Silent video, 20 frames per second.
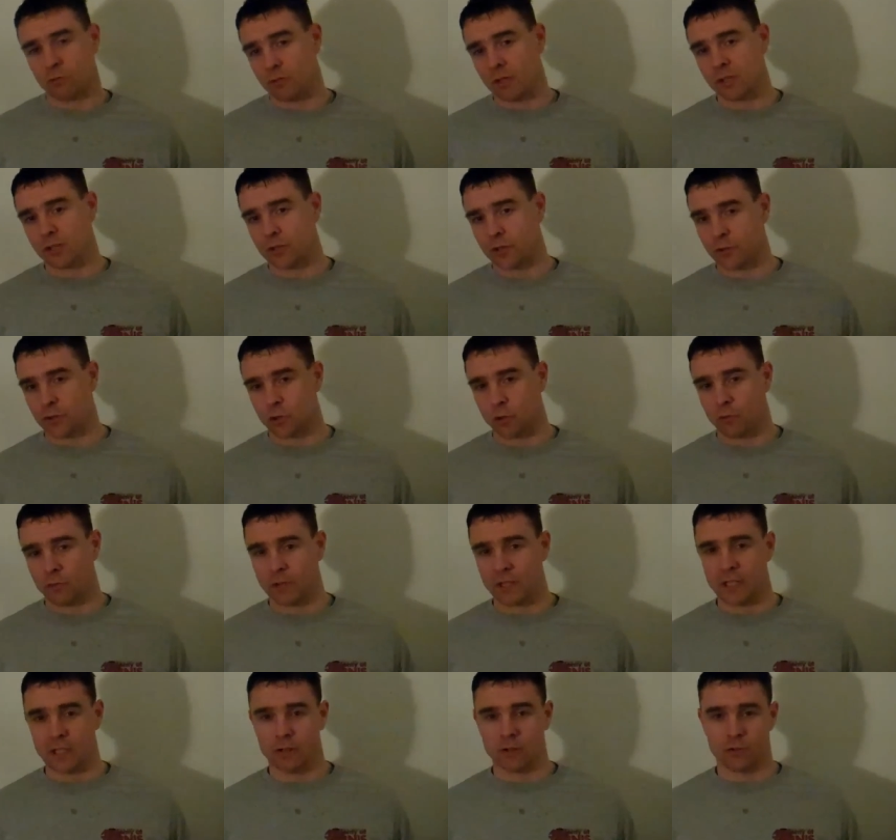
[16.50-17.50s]
and research over
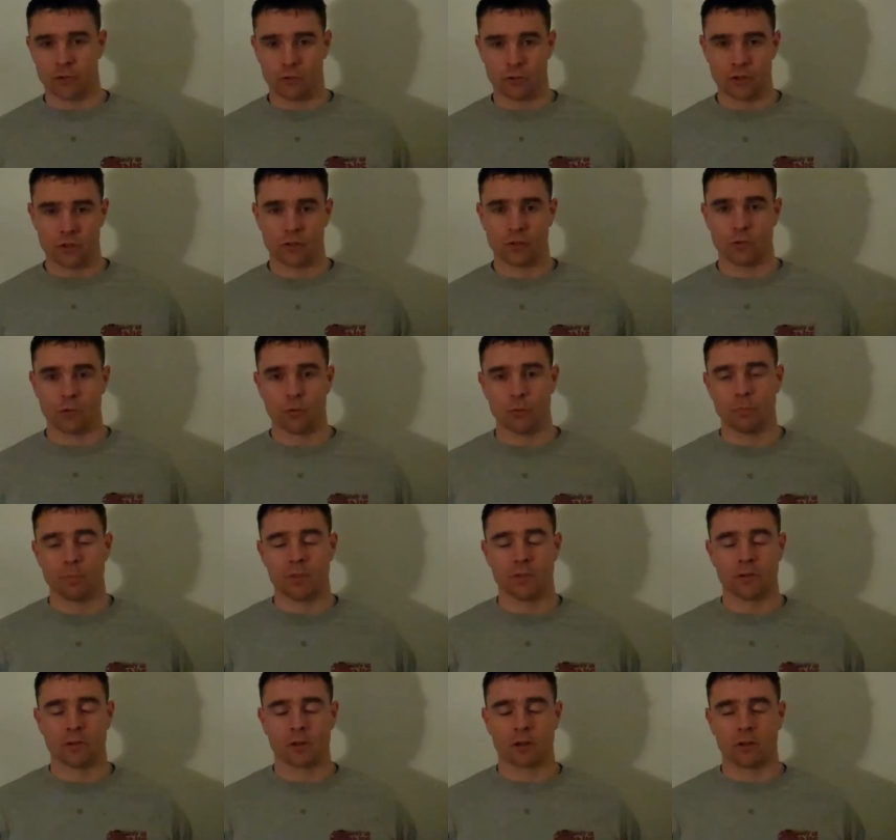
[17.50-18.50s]
the years or just through
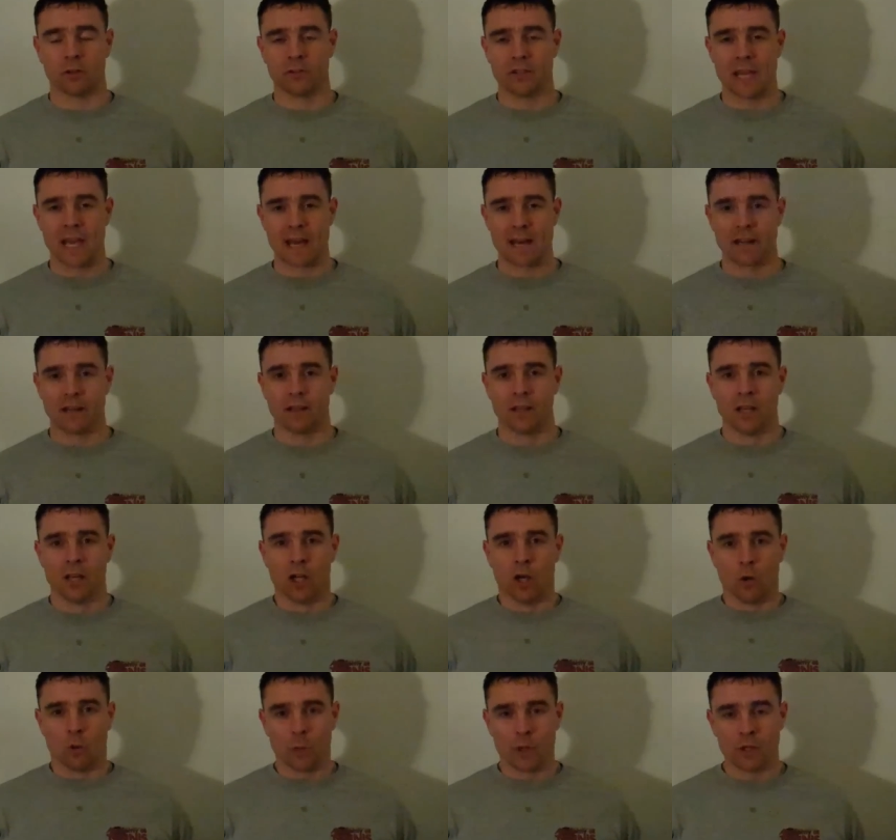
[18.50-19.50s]
empirical data.
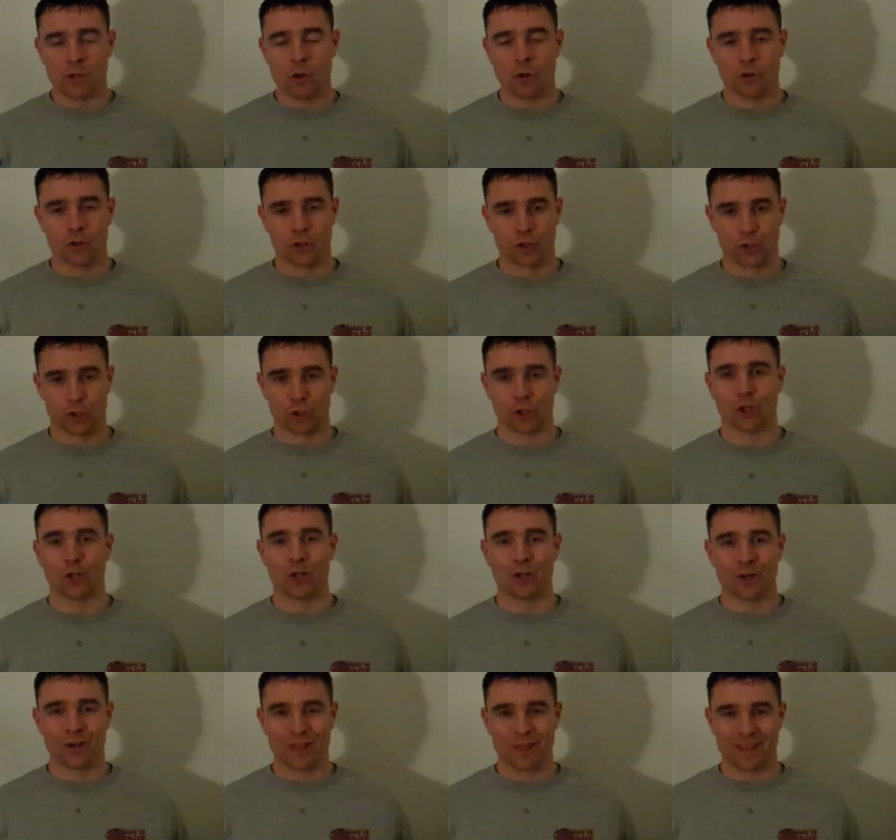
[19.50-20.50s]
We know there's
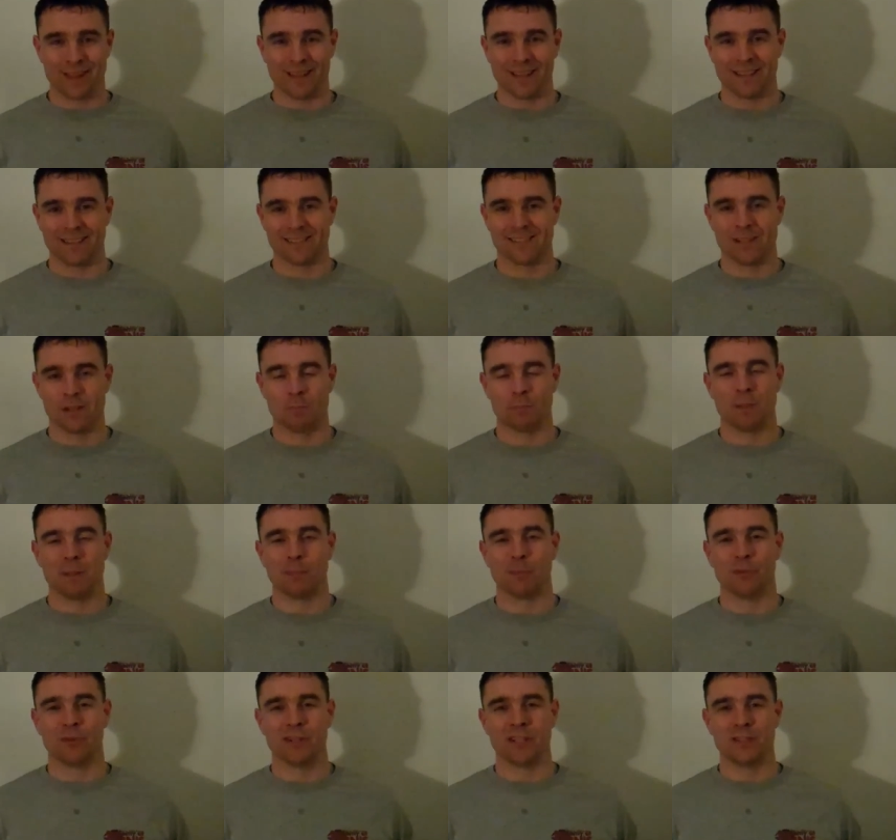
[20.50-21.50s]
certain things that
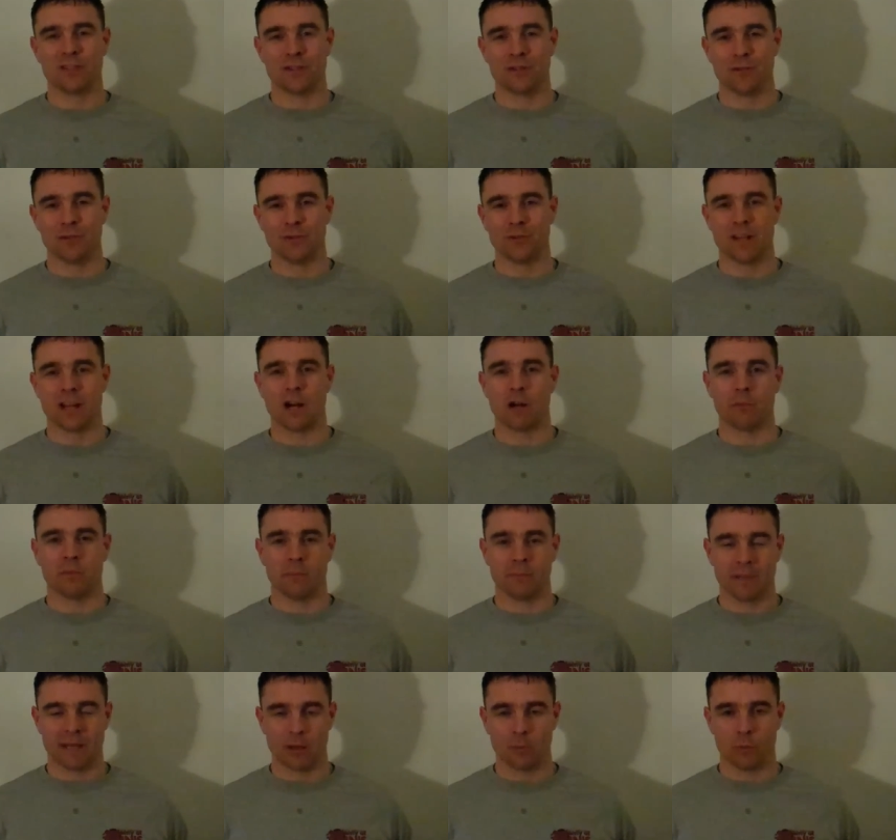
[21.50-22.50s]
people need to do to help
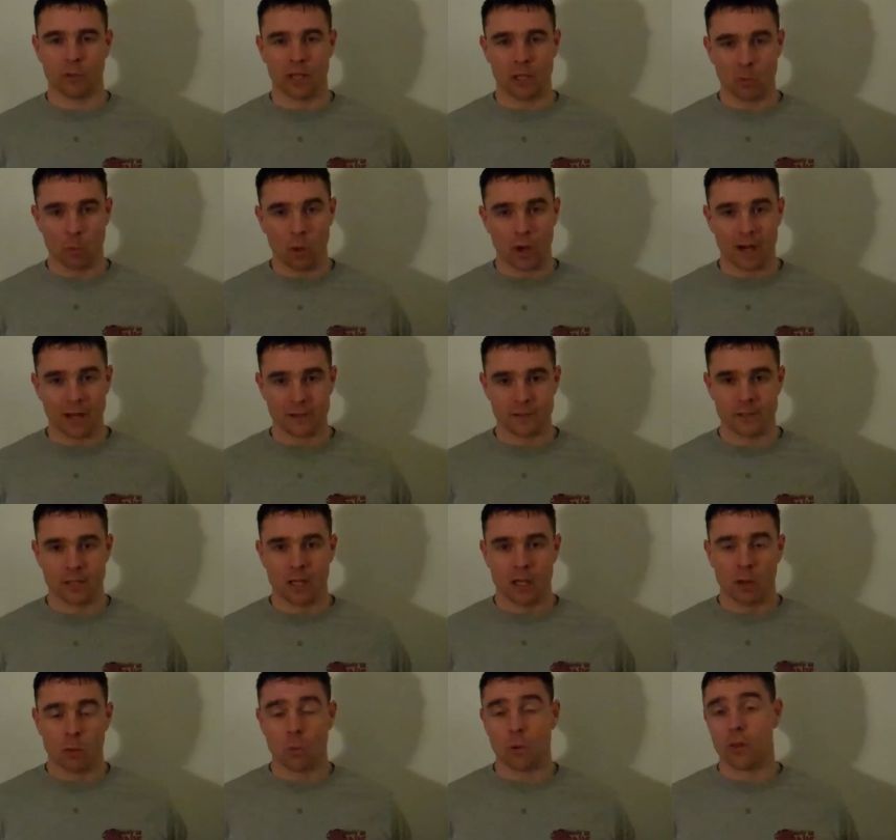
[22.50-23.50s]
them get where they want,
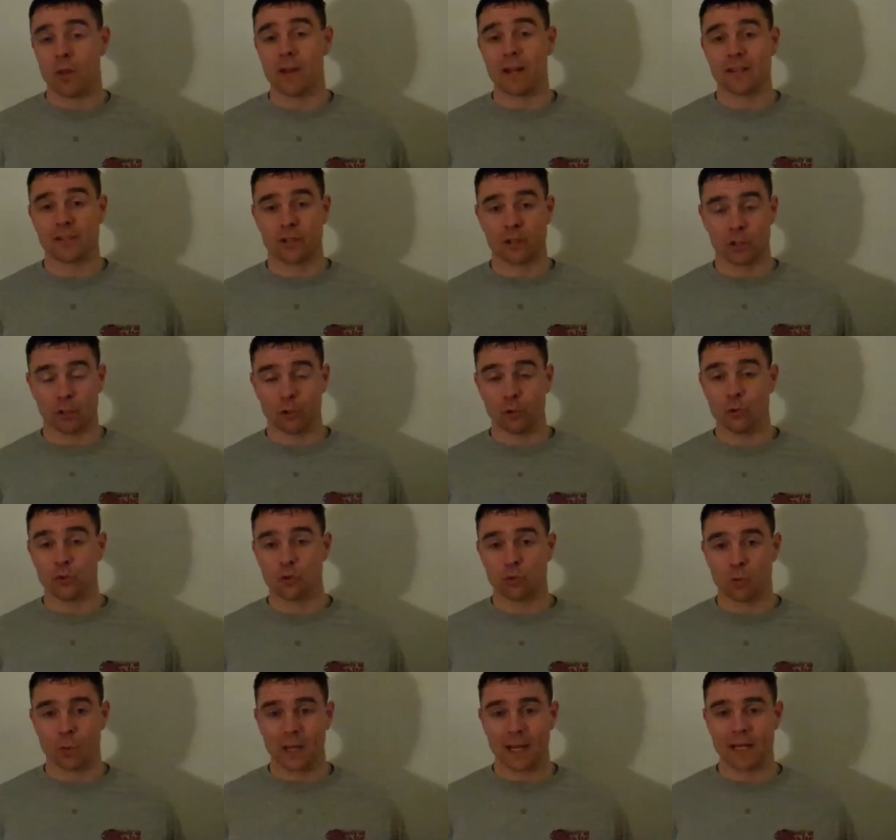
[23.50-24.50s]
whether that's to
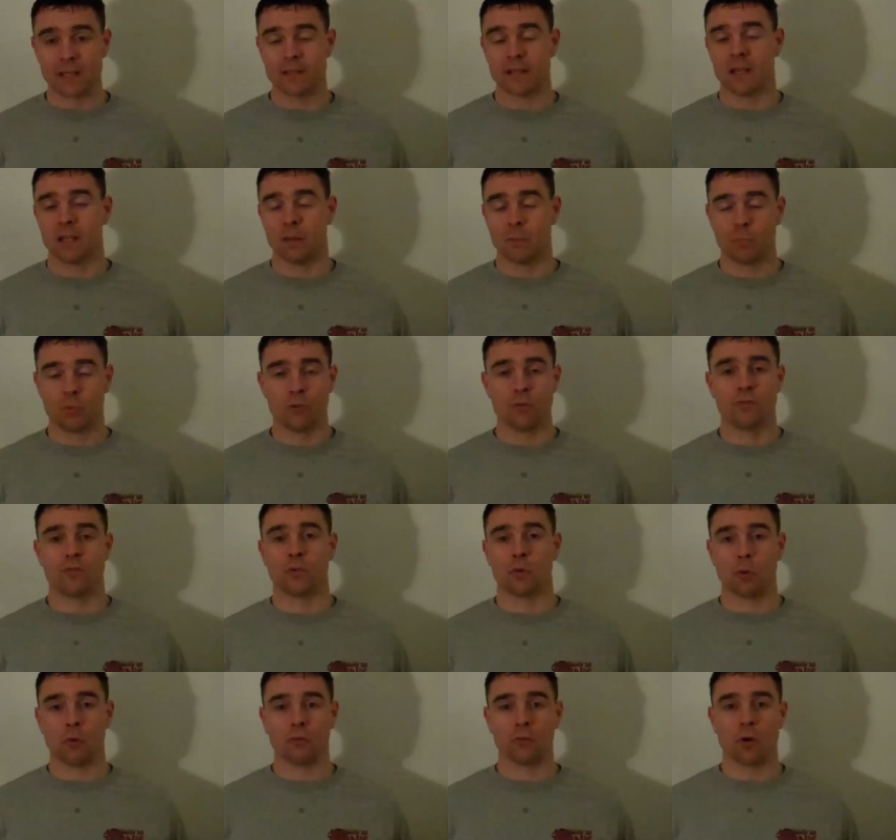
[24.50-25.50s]
lose weight, improve
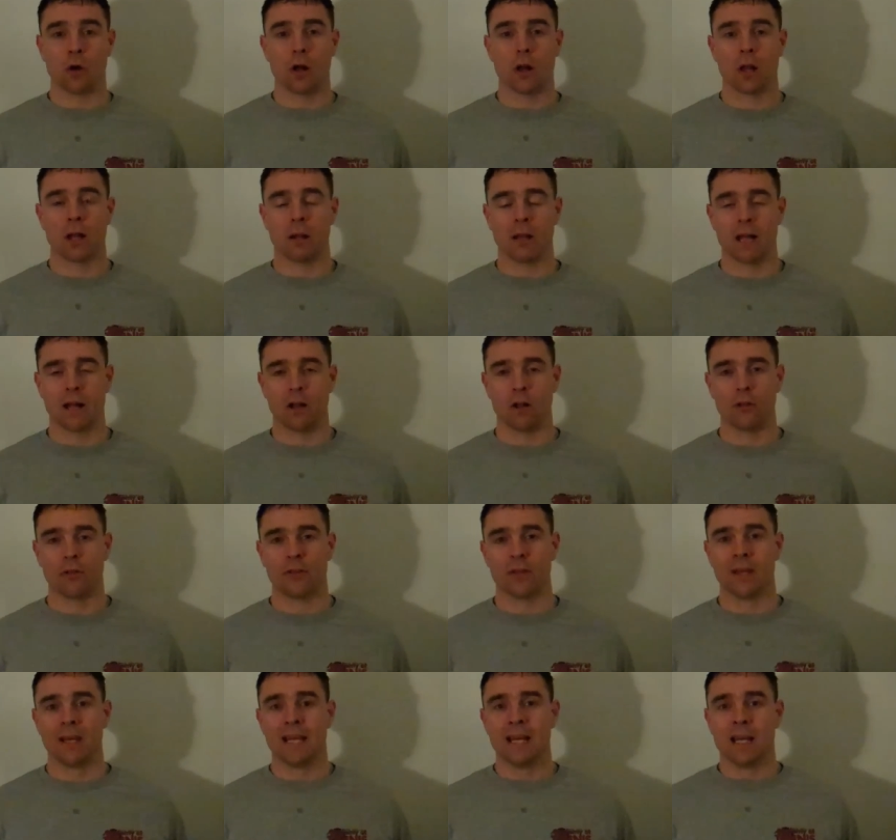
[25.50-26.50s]
their overall health,